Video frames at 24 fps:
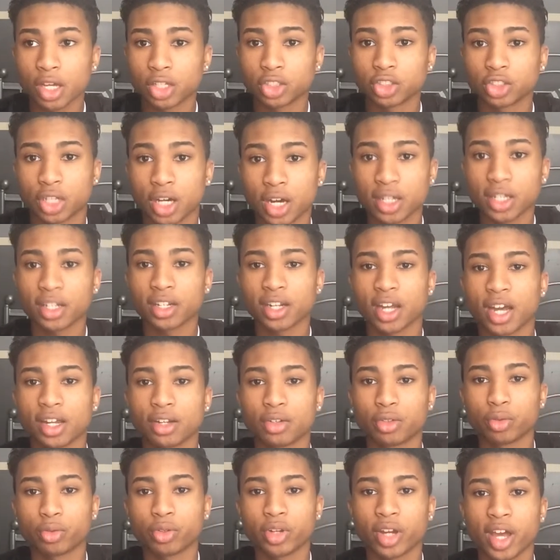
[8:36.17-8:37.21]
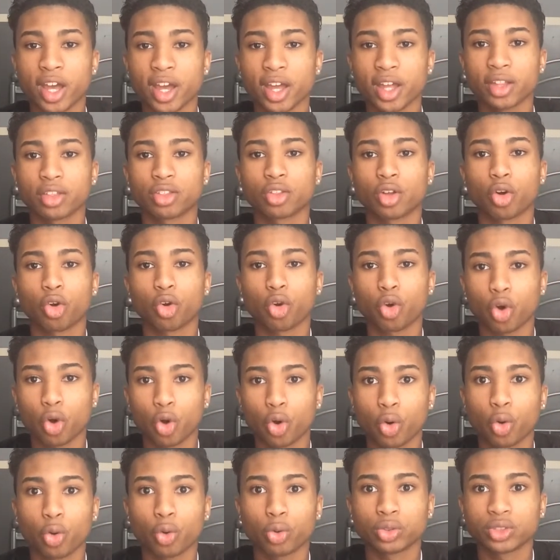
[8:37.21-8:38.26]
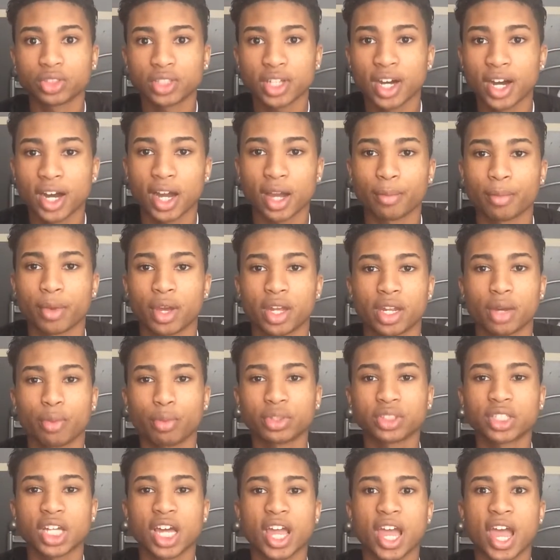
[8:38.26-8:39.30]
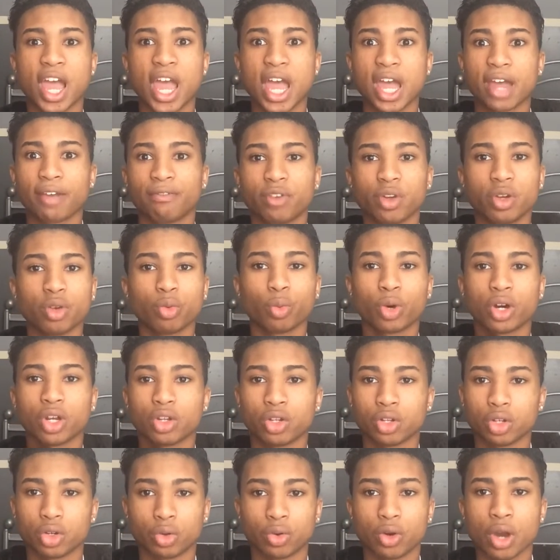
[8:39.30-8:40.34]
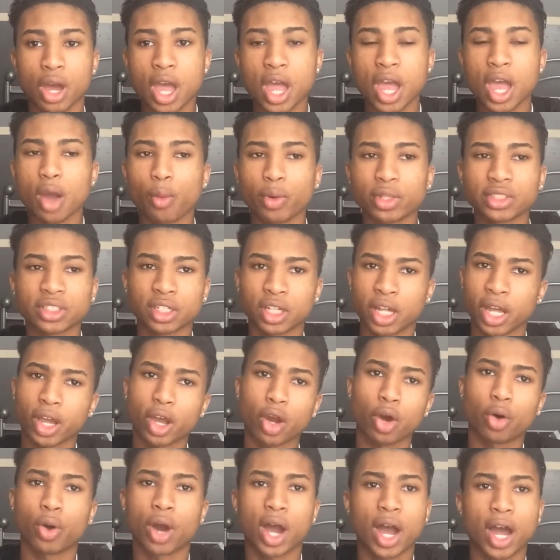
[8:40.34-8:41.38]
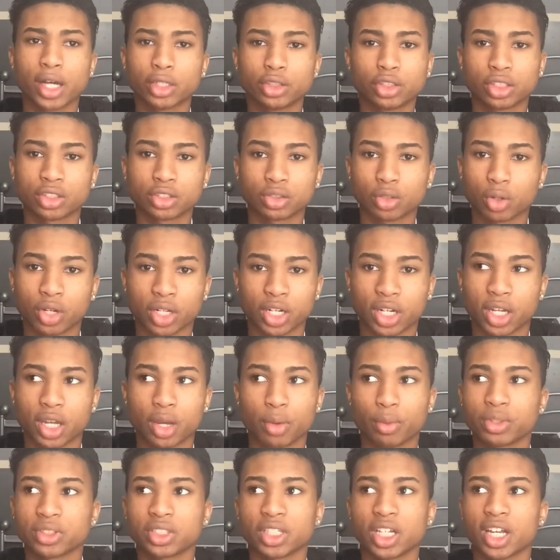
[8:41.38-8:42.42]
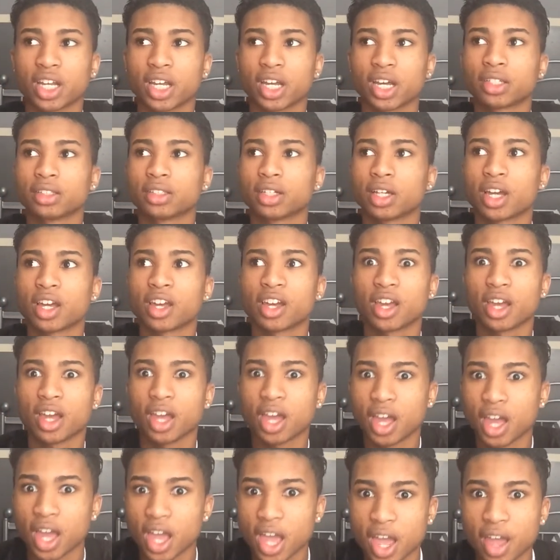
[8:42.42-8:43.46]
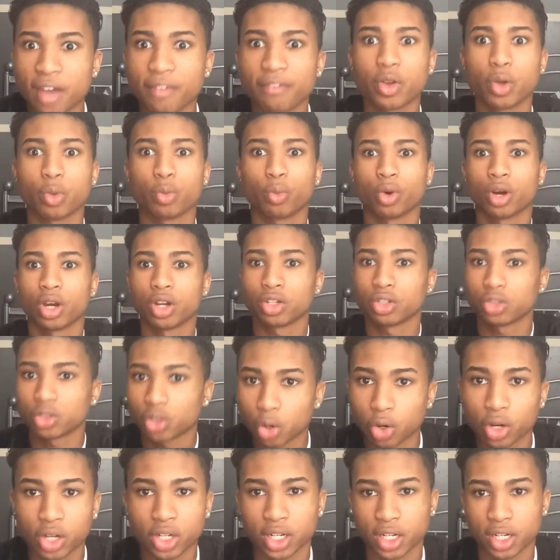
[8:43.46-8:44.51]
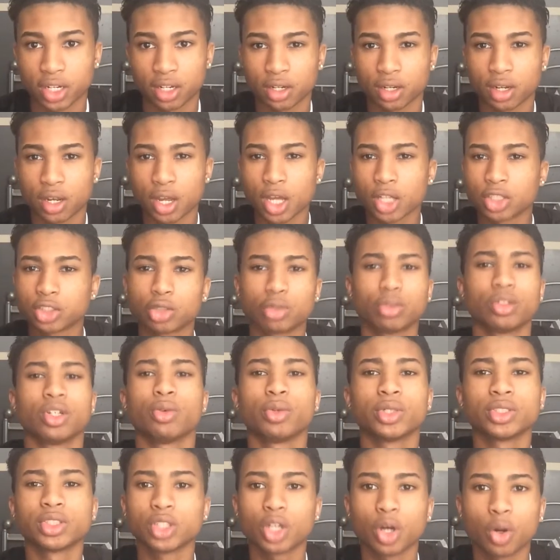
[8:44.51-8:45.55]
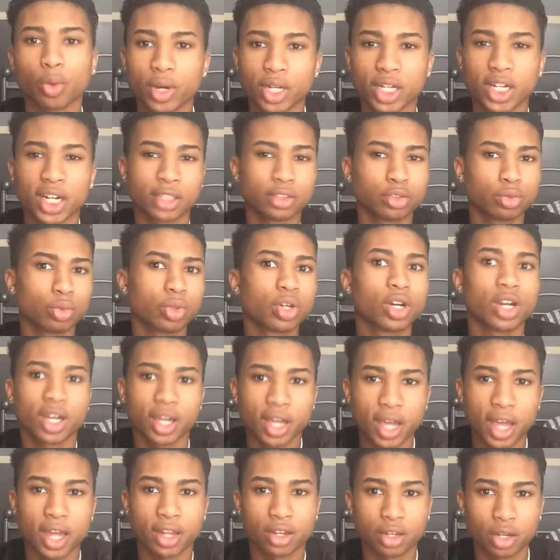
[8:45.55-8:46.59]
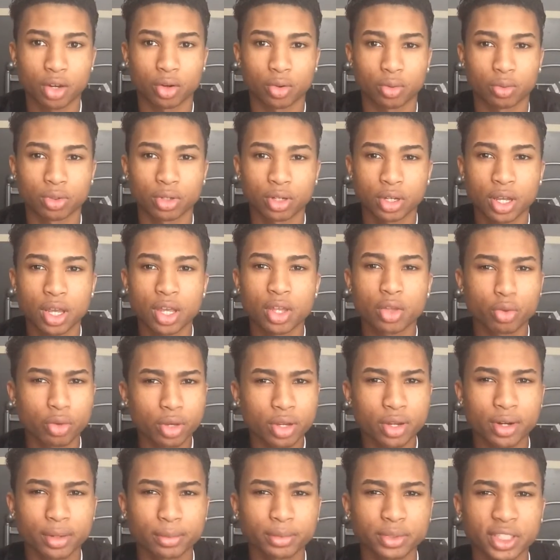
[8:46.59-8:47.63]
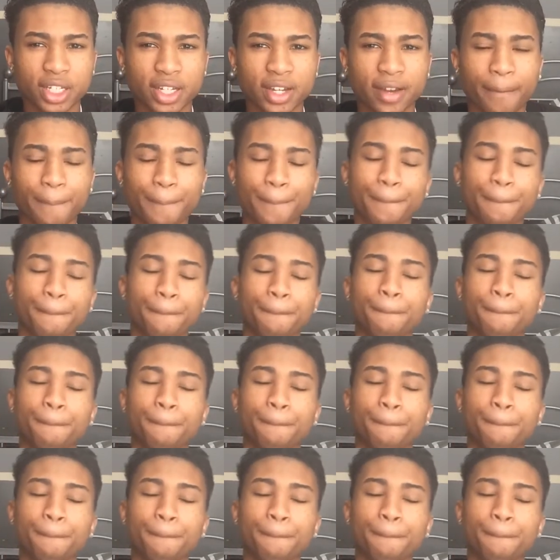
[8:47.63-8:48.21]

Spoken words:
John did not do that the whole time. And it was like everyone knew. It wasn't like, oh, I just thought it. It was like everyone thought it. So there was no way that you couldn't have known. You get what I'm saying?